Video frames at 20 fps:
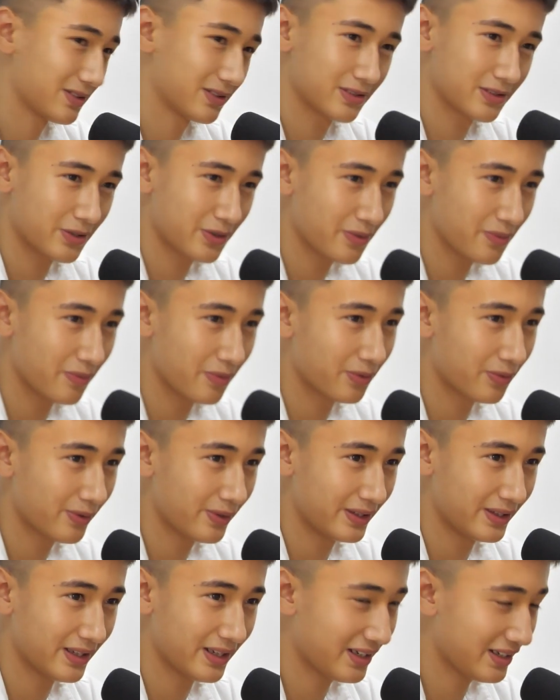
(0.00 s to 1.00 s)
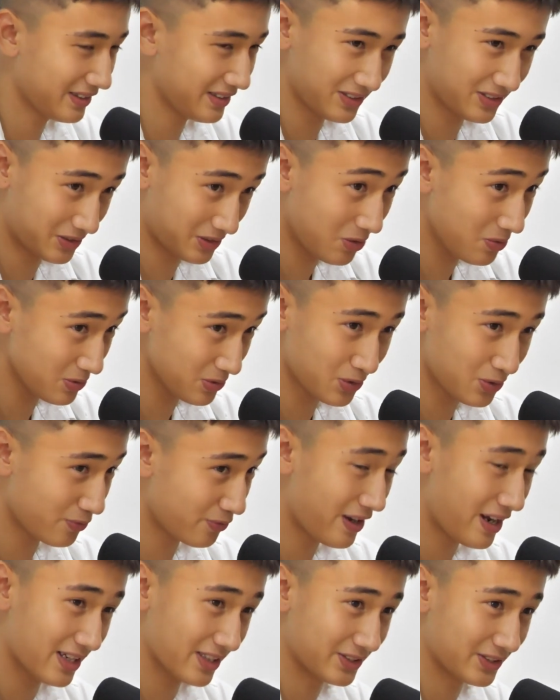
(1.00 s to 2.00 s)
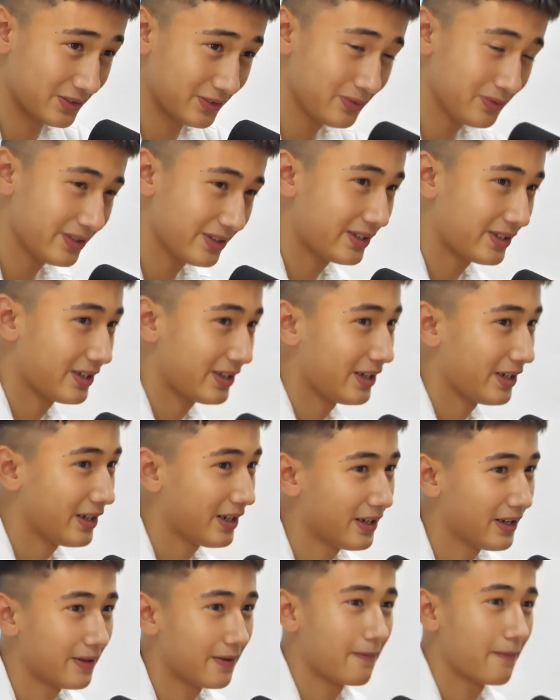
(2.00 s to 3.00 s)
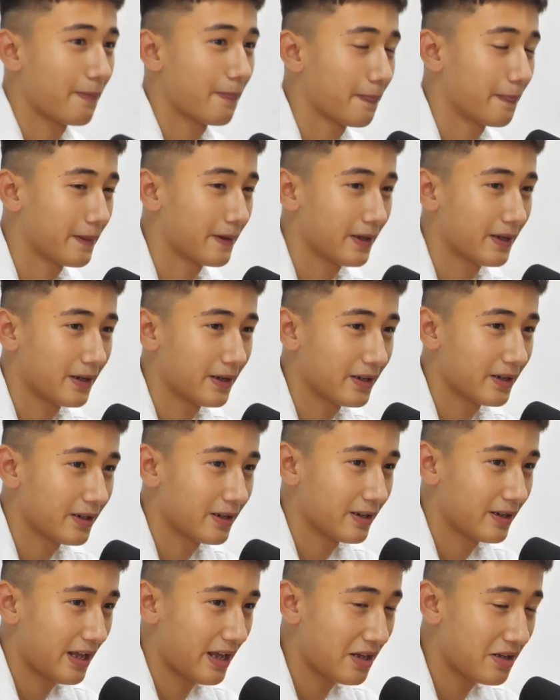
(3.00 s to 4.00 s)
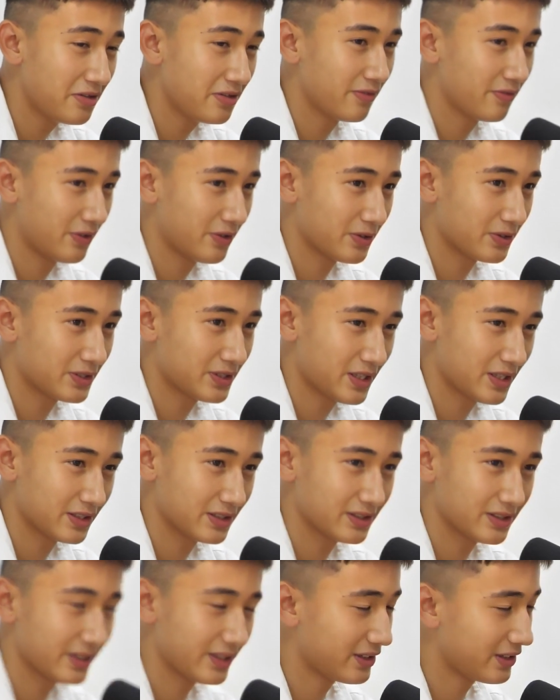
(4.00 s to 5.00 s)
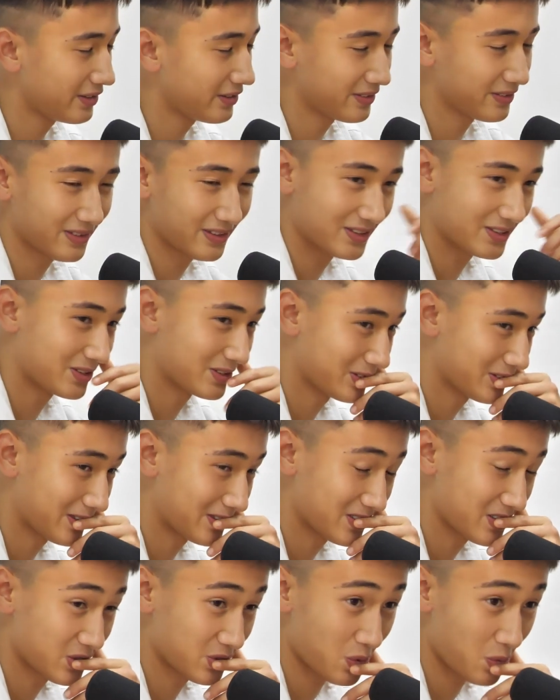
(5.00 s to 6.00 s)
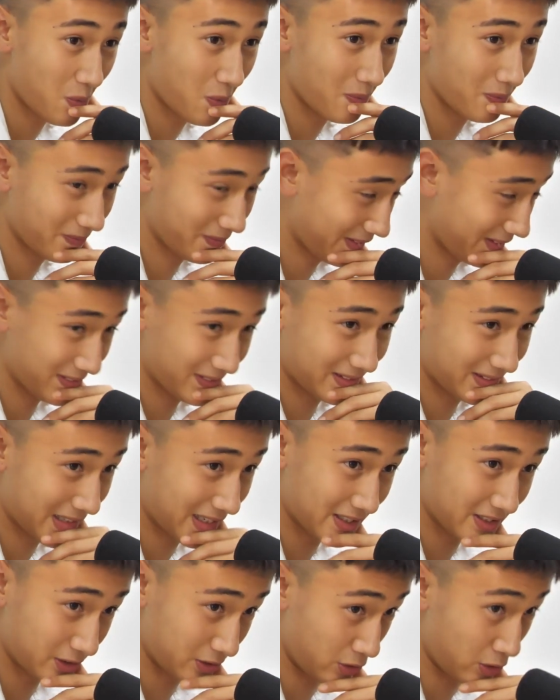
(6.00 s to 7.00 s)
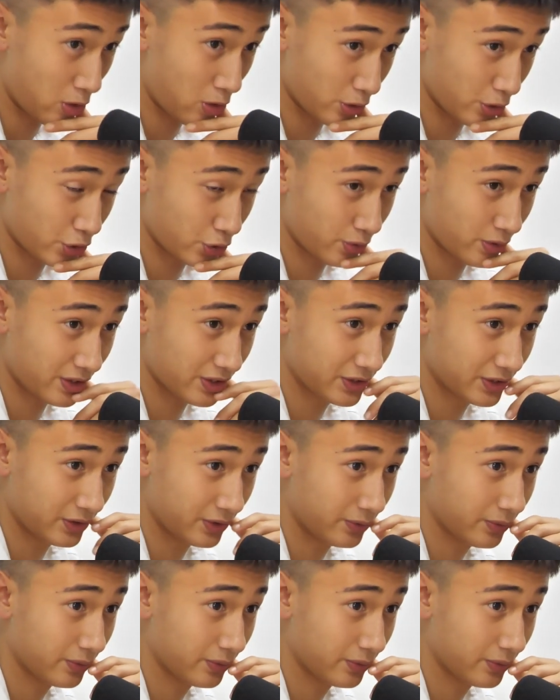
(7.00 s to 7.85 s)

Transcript: term three, it's gone so fast, you know? Like, end of year test, like, oh, that's so, like, that's a lot of stress, you know?